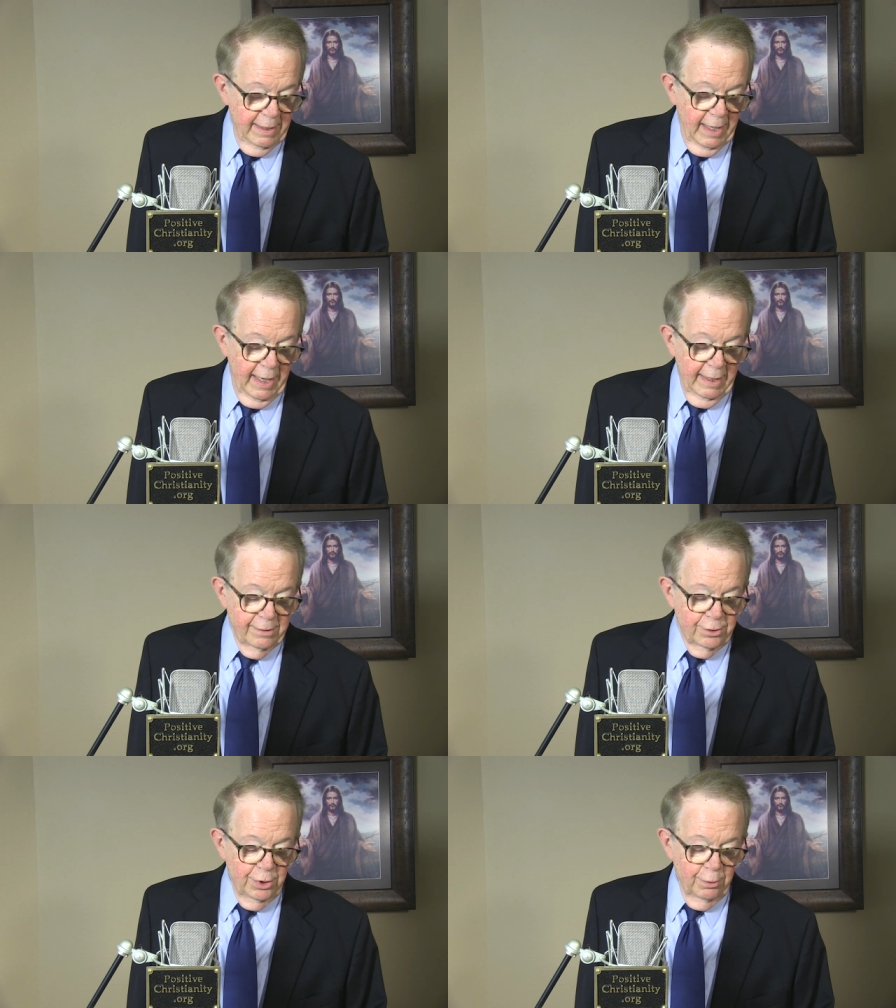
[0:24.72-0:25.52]

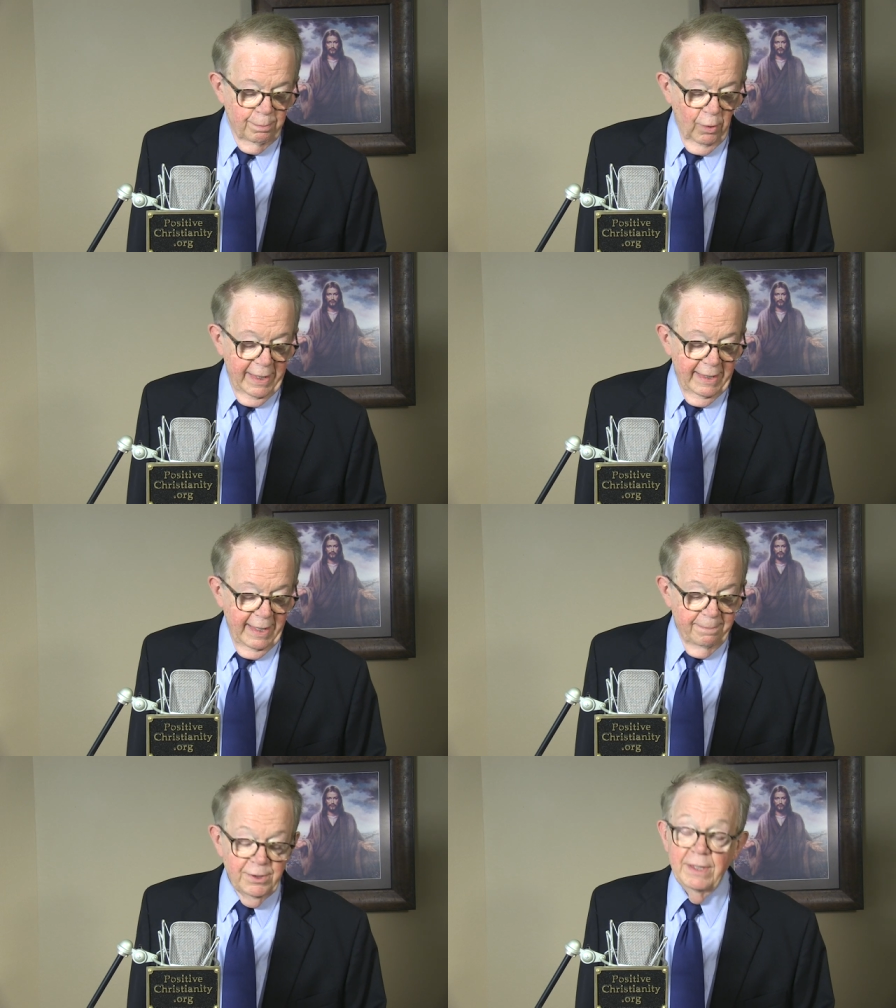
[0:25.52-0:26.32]
to bring
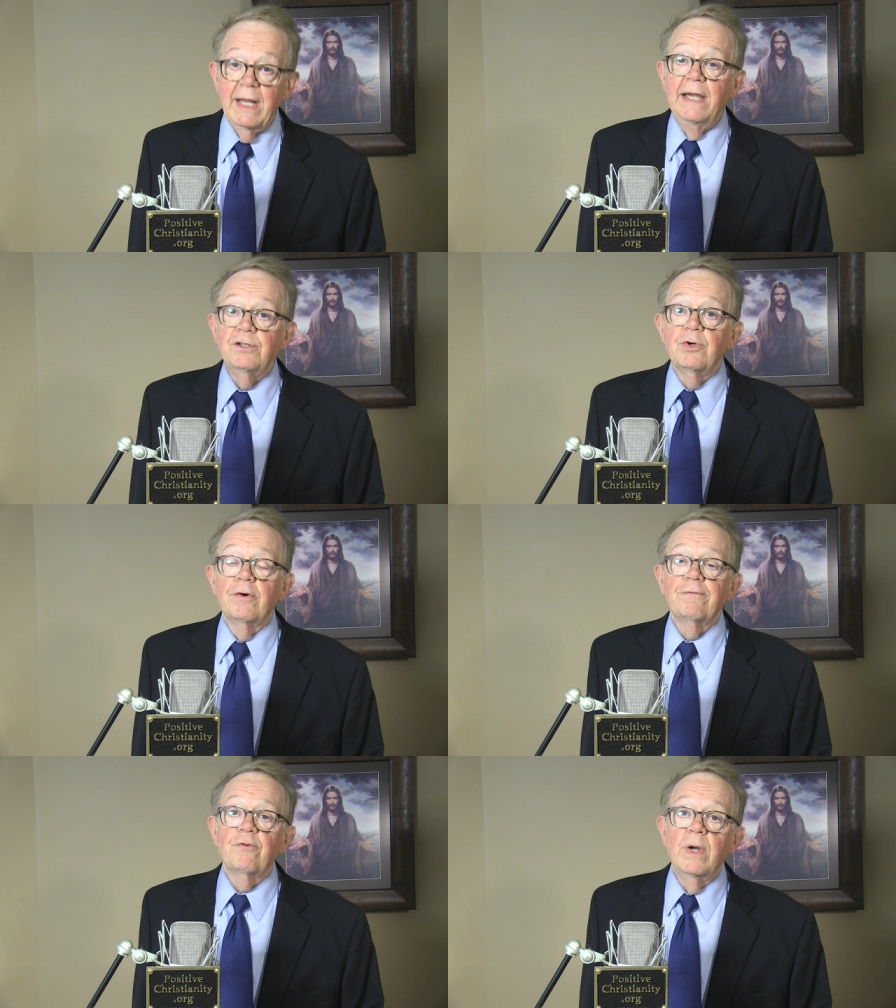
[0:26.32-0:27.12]
it up to date
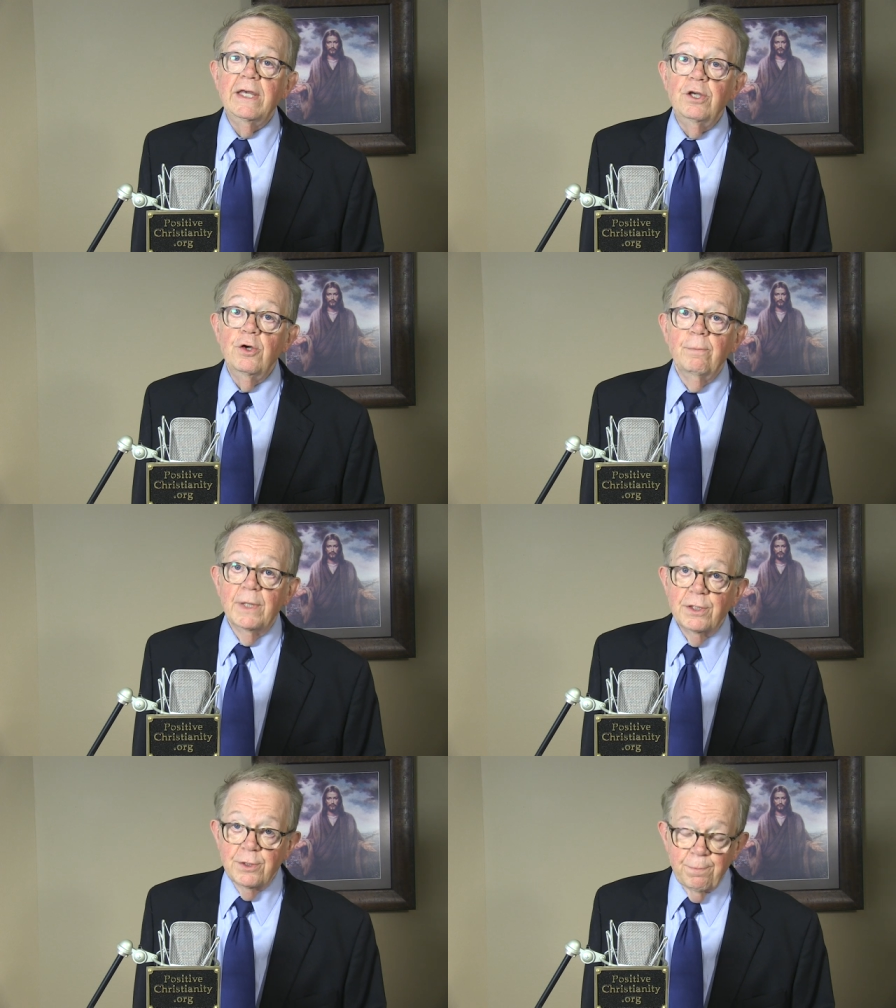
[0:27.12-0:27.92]
to a free
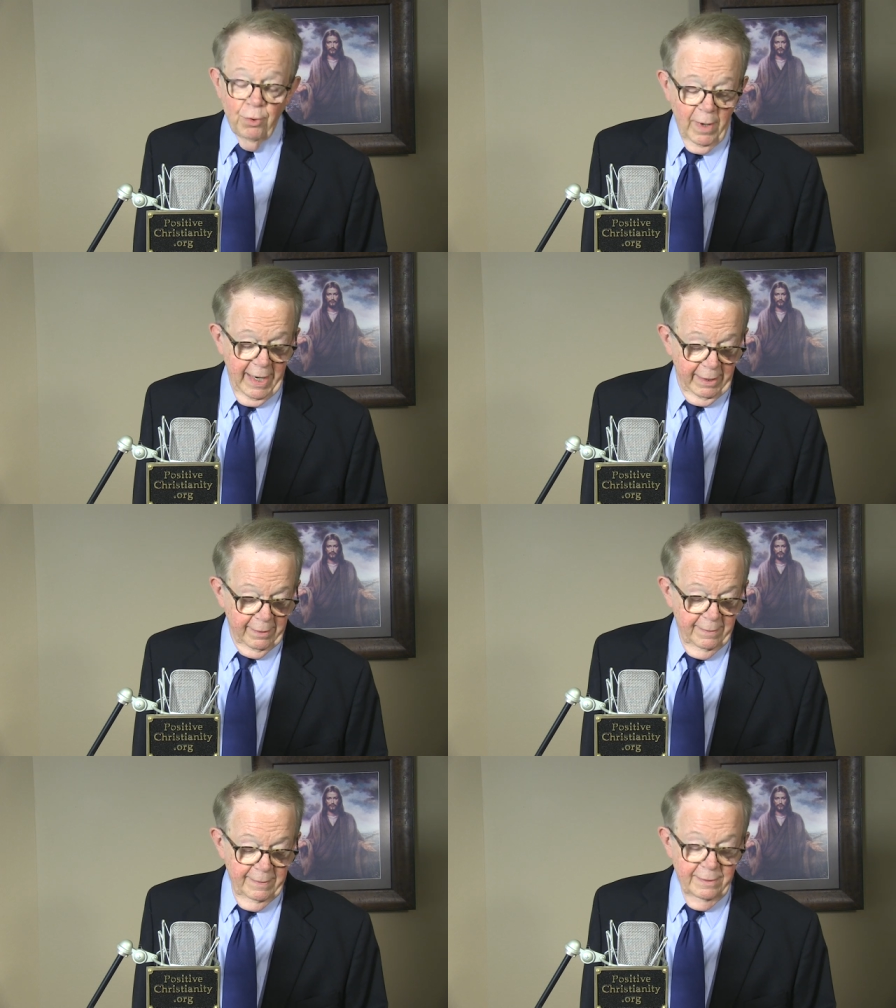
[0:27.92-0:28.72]
human's
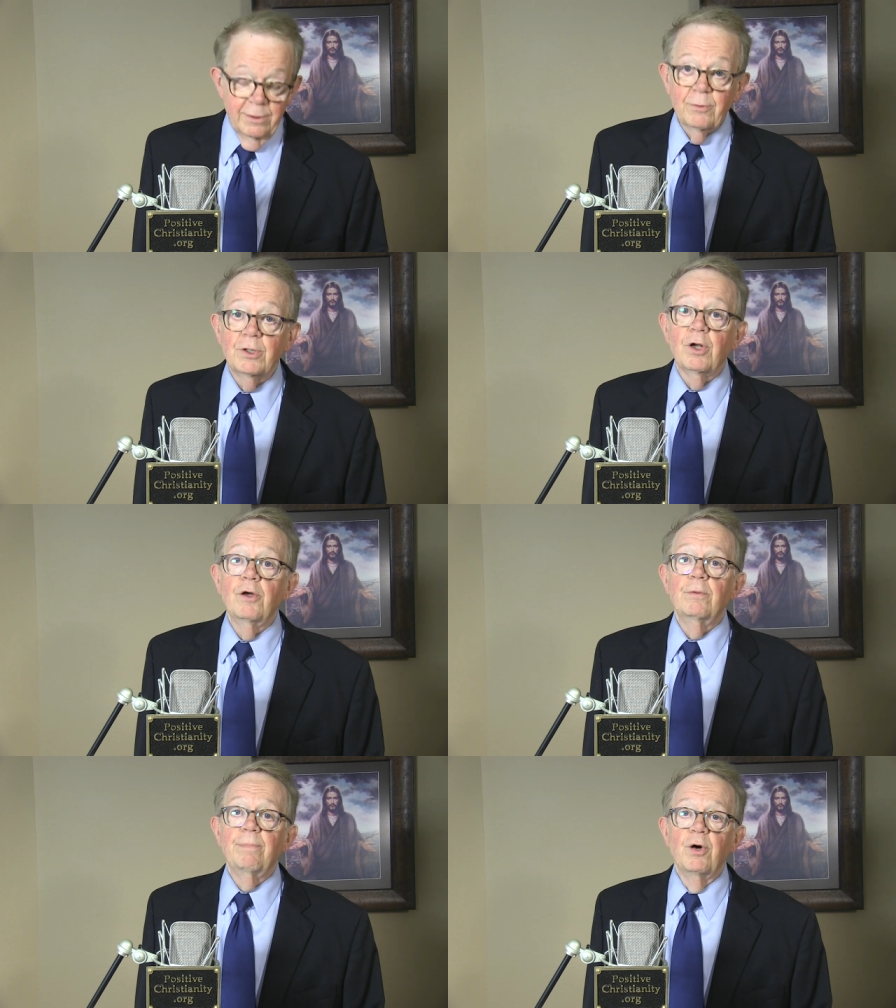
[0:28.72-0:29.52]
prayer, to
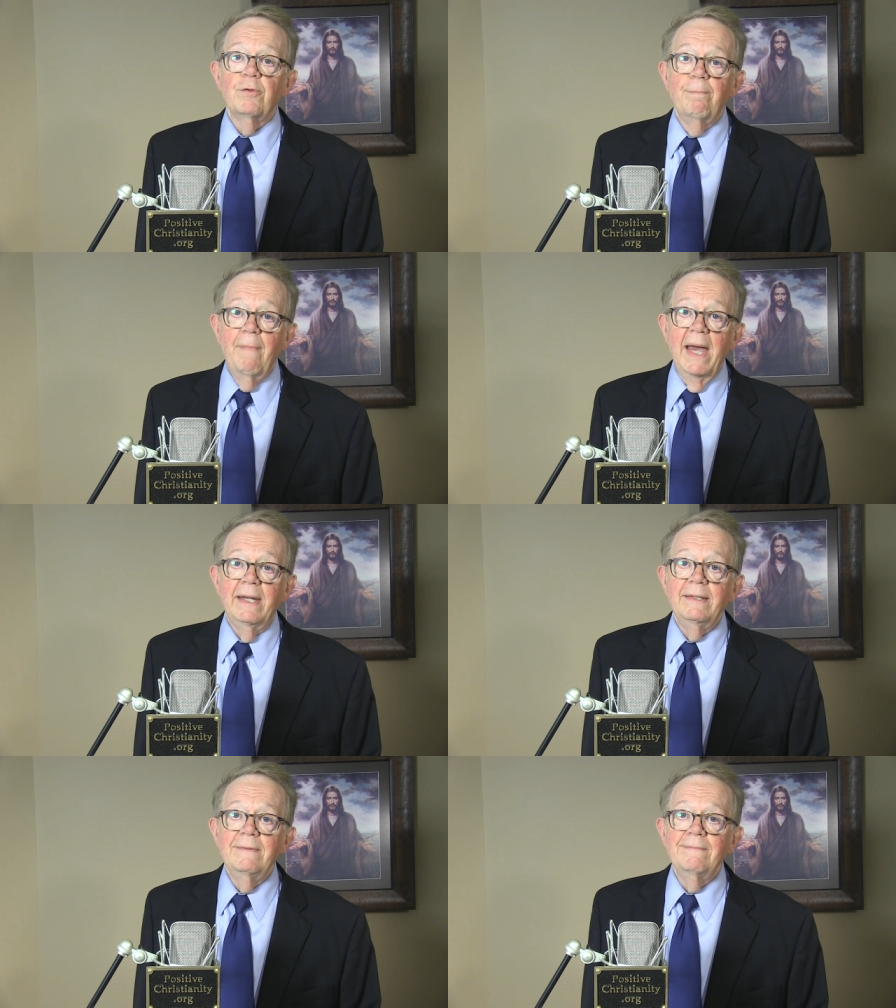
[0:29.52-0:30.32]
include both
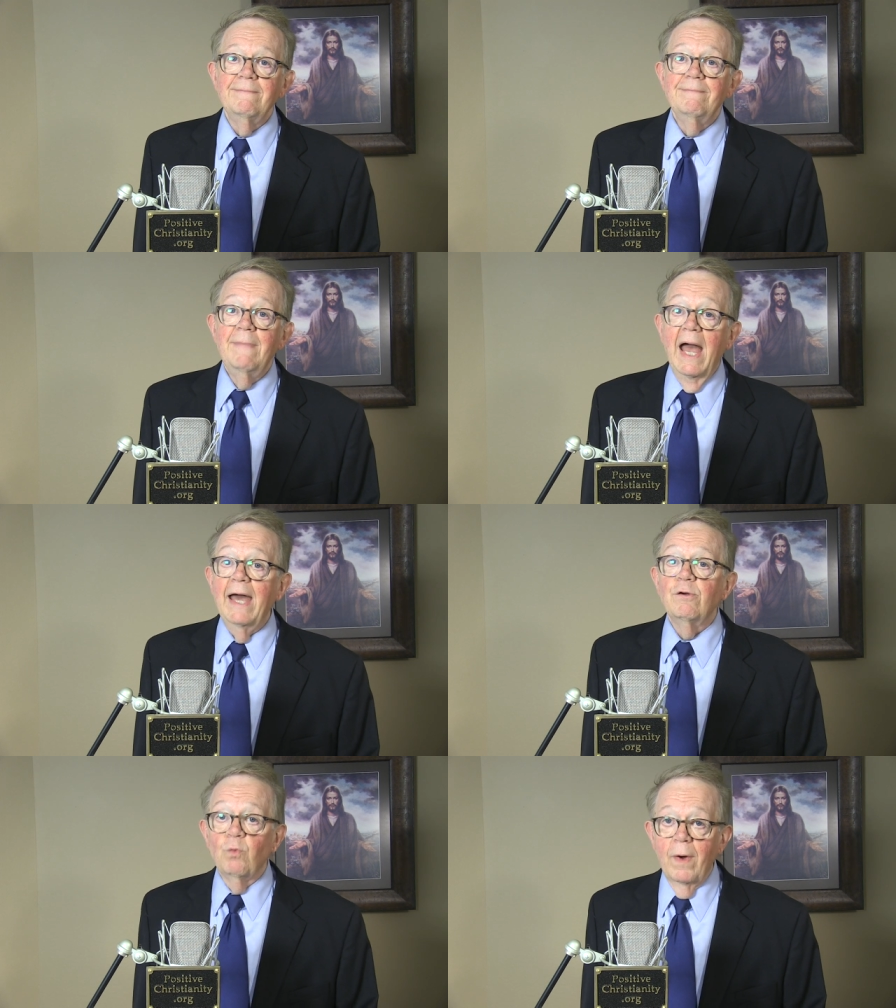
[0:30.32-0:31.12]
men
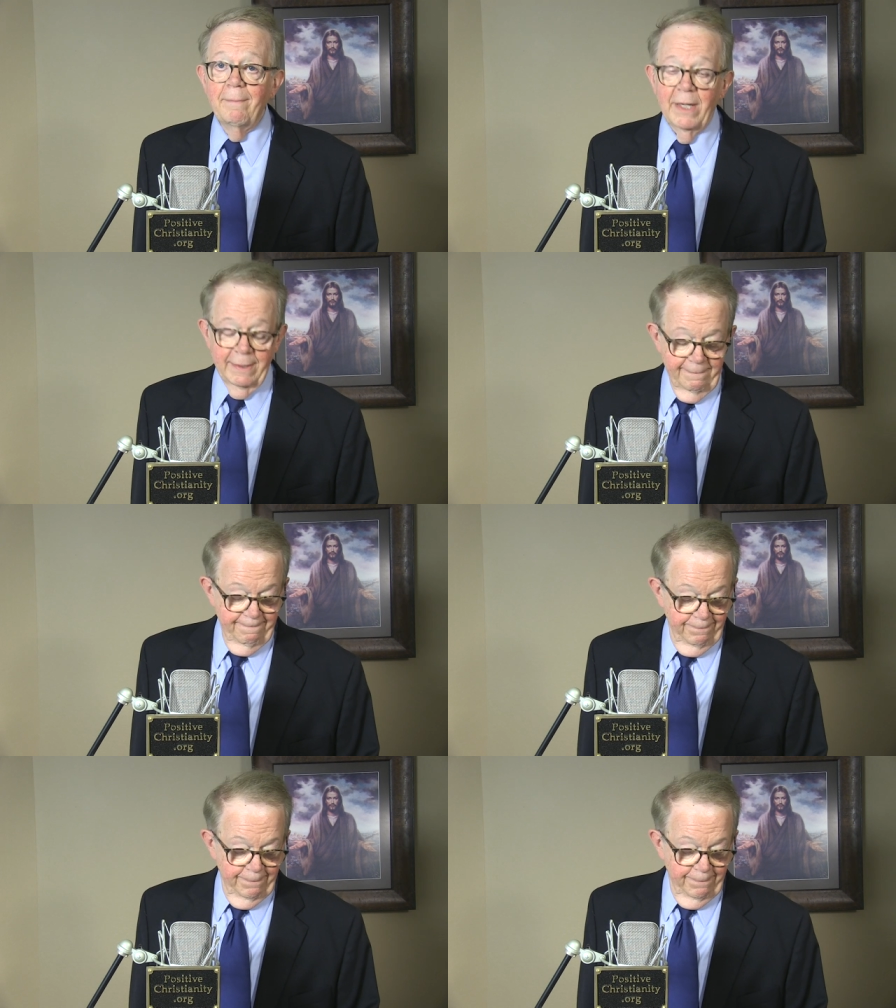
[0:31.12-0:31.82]
and women.